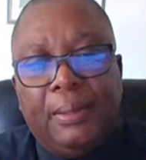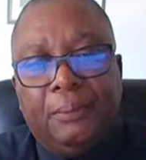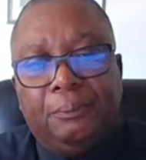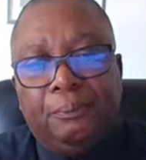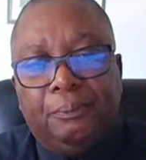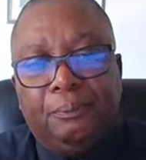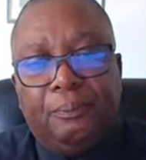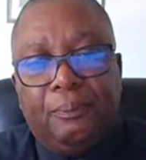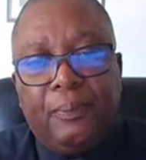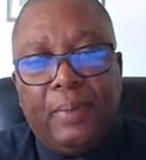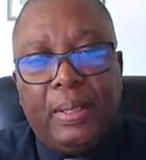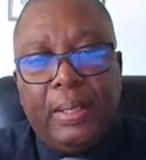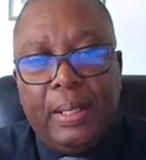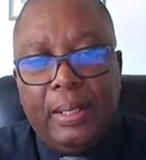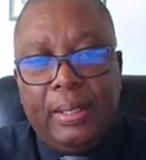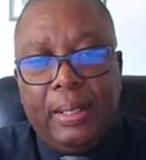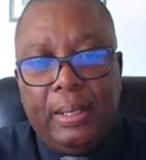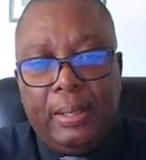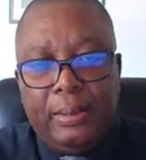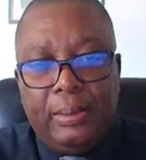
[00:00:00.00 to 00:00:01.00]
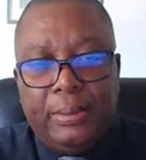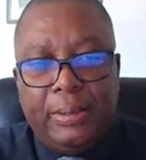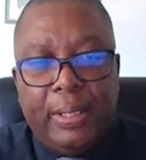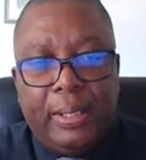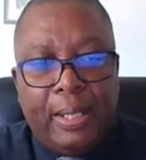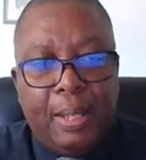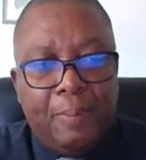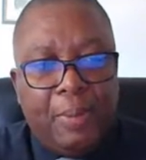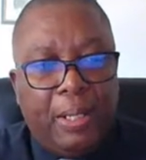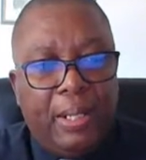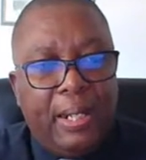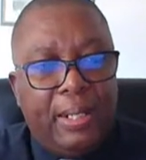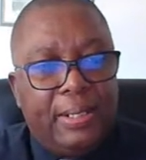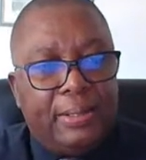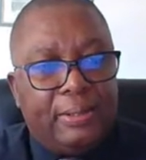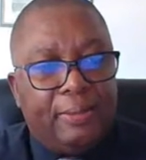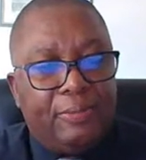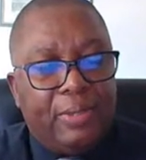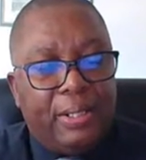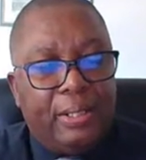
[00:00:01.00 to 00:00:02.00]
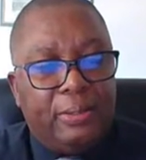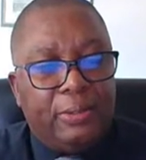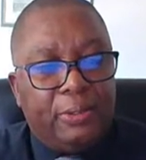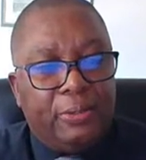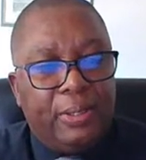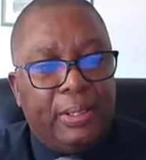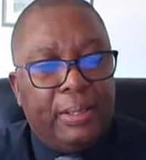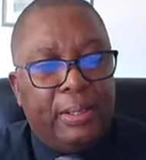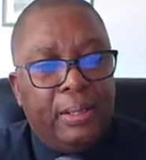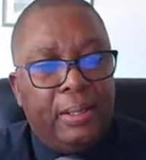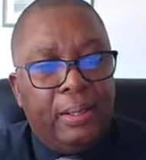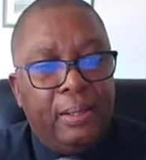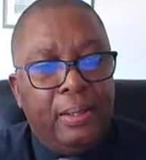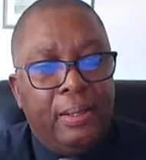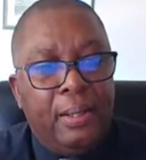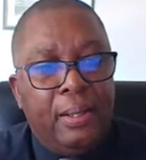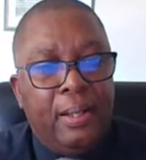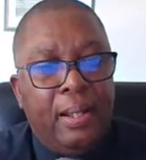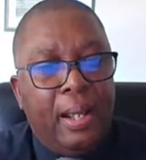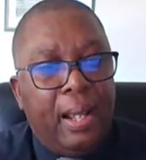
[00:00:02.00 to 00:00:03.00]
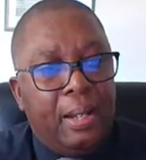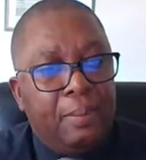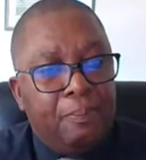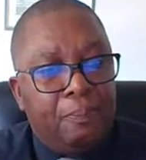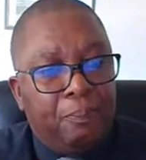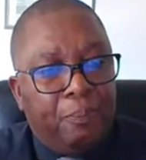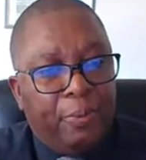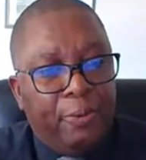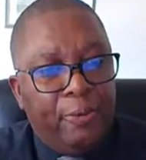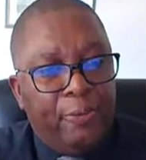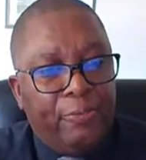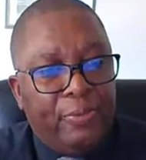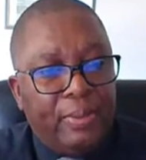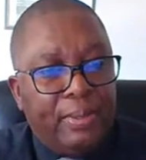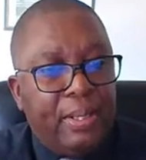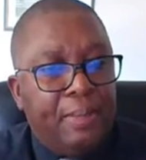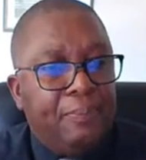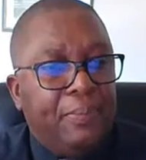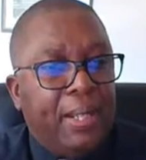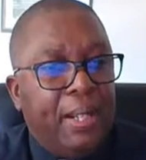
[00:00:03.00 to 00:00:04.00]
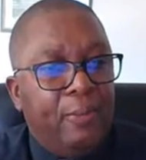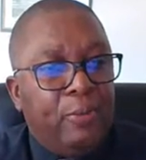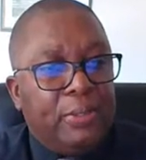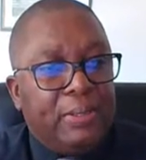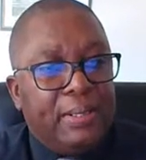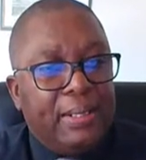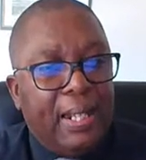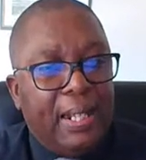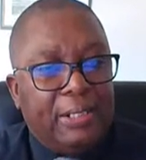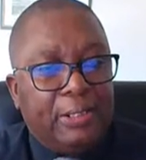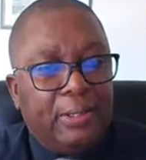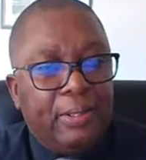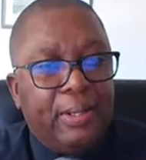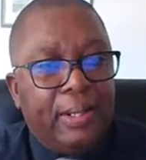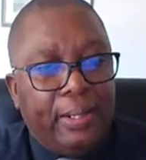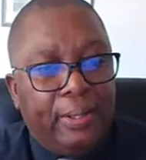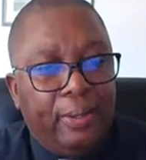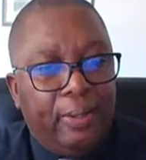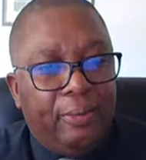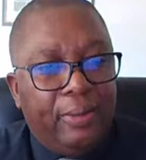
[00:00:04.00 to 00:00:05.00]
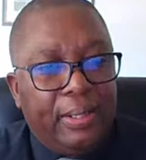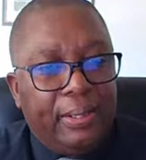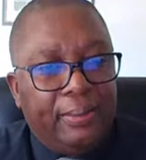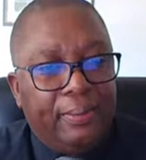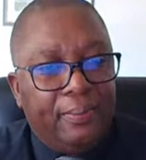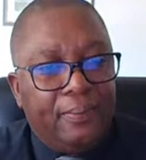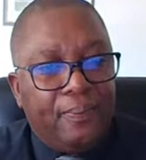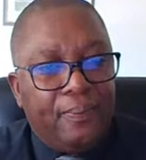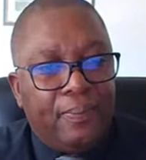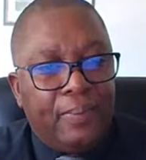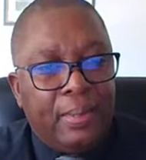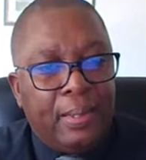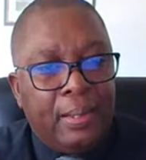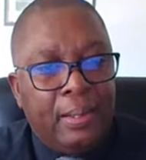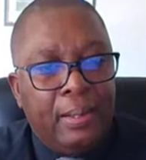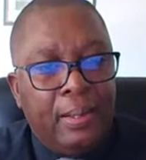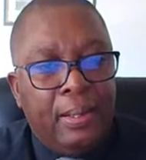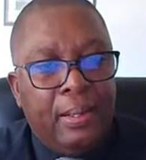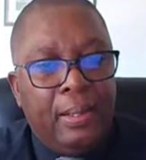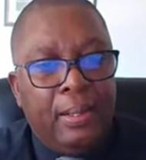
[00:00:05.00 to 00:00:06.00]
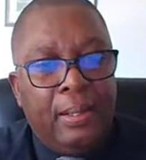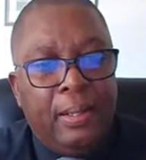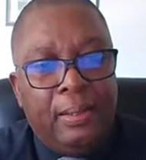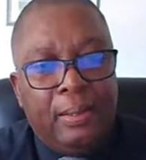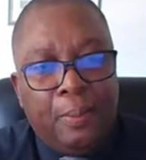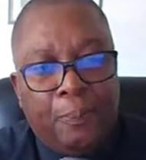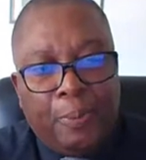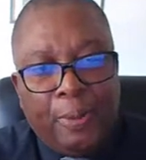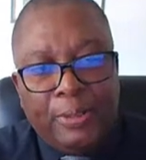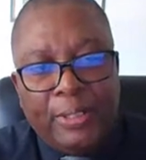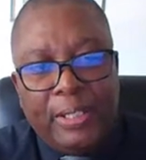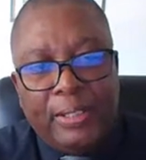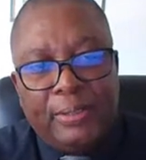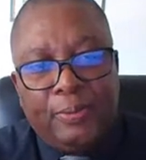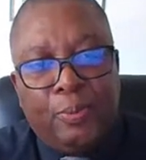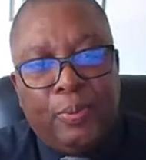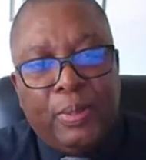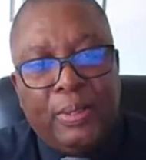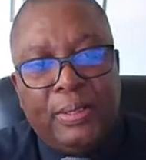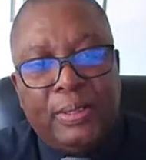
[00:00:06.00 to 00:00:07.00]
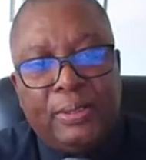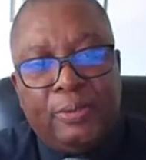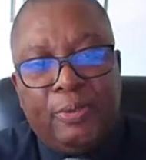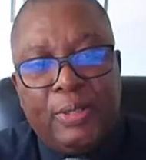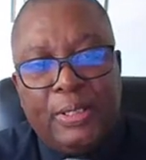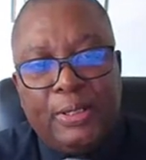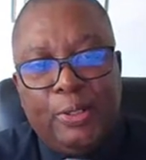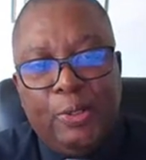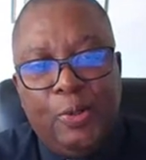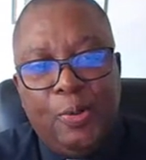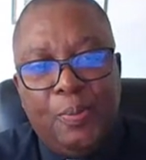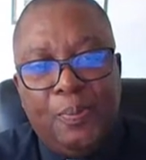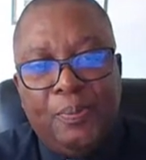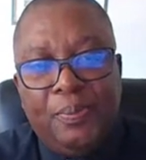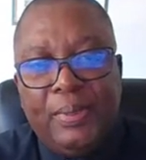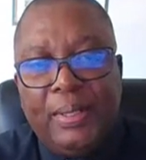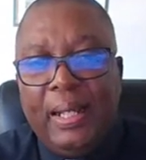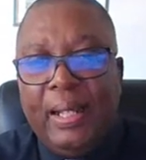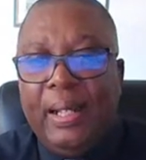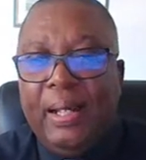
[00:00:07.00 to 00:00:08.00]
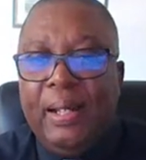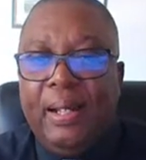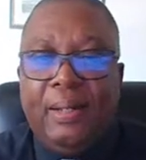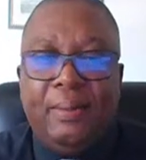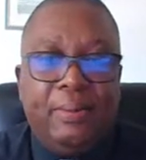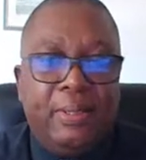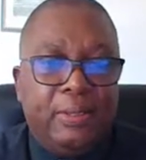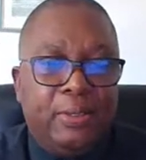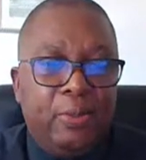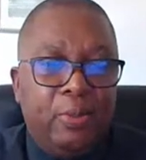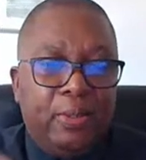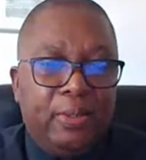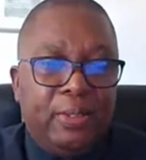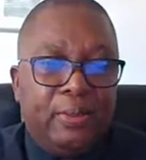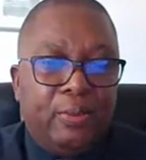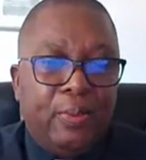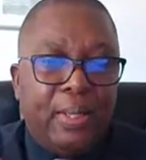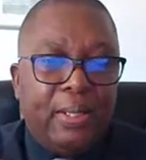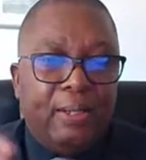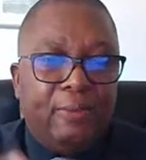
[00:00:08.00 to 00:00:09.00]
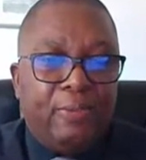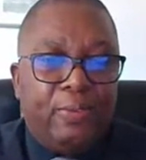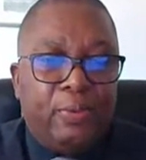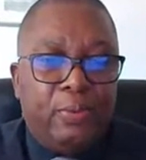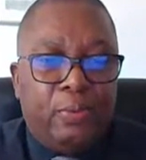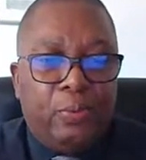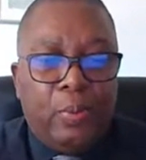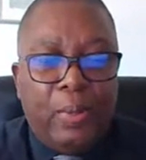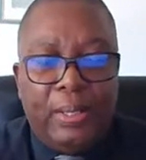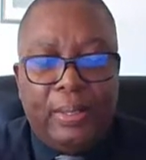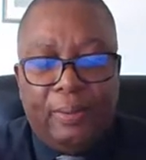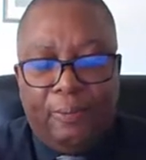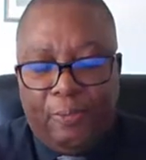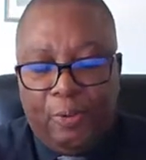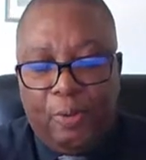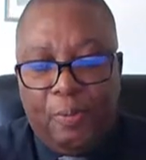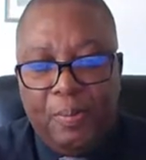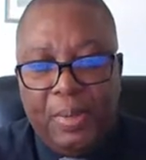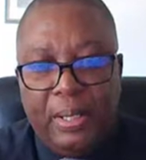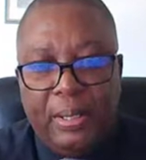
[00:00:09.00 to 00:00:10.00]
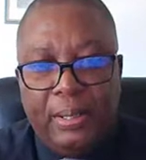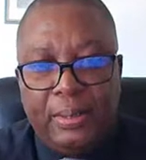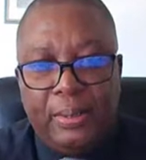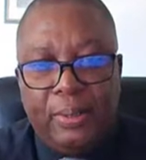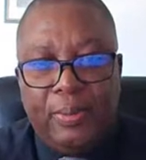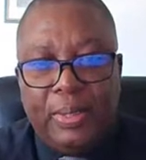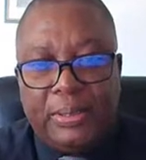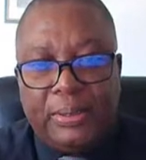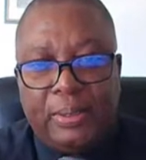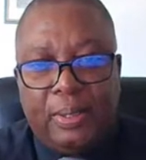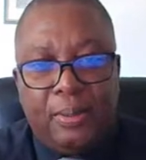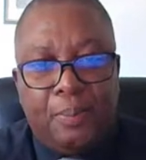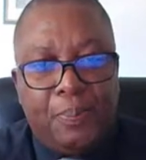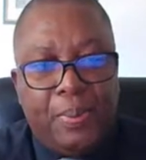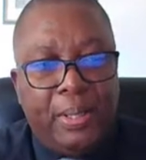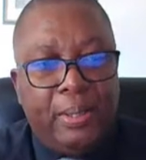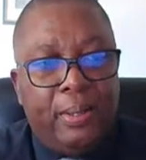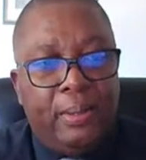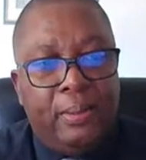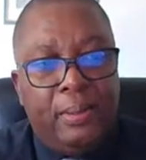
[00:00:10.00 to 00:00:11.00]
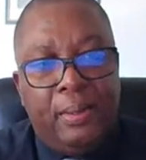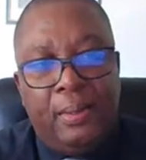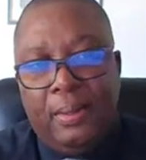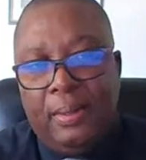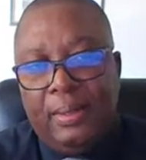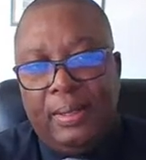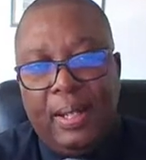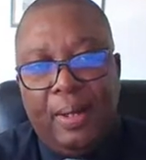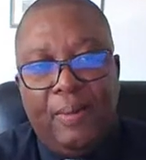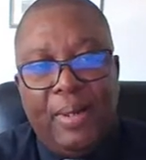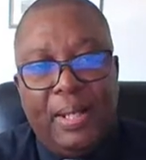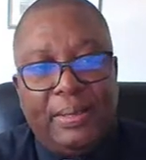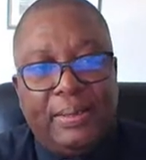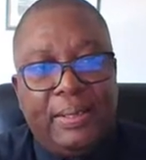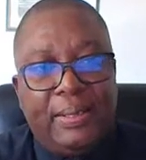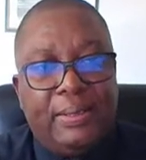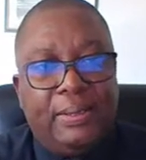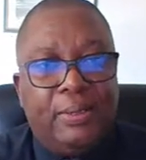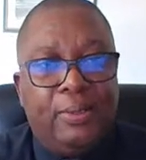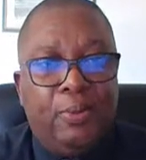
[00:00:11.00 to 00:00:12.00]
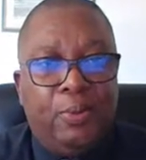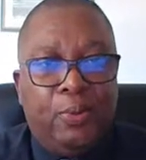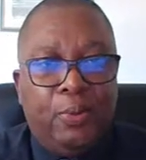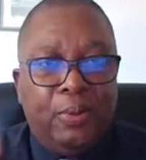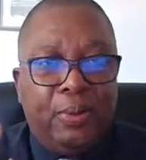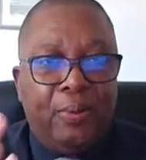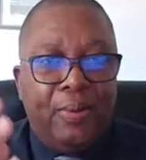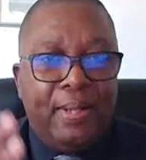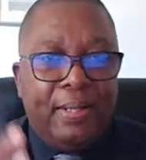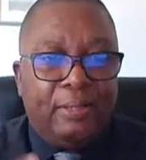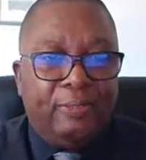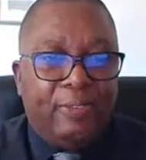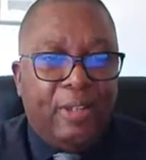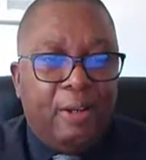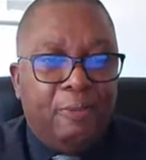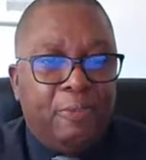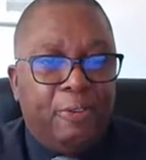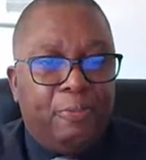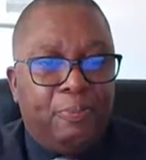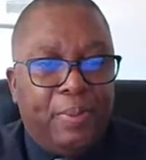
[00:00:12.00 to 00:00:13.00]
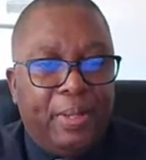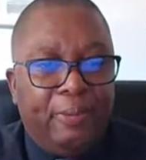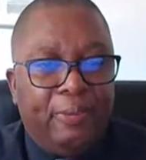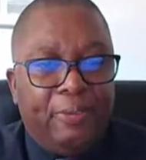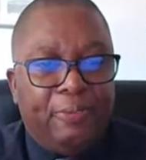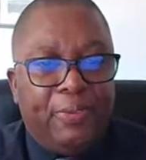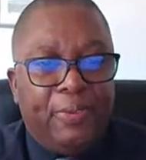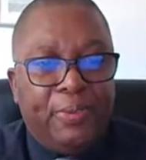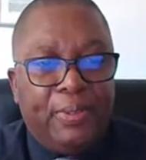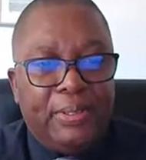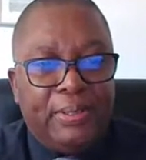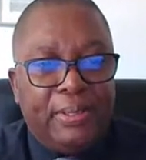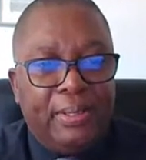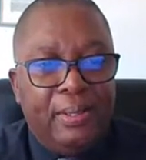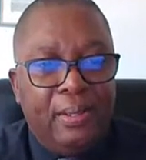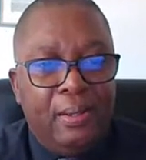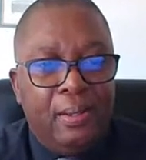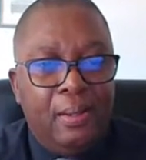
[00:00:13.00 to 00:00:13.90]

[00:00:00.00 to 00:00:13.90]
um, geochemical atlas of the country, and proved to them that it was naturally occurring. The project was resumed, and the 224 million US dollar peer now exists. You all know it as Falmouth Pier, of course.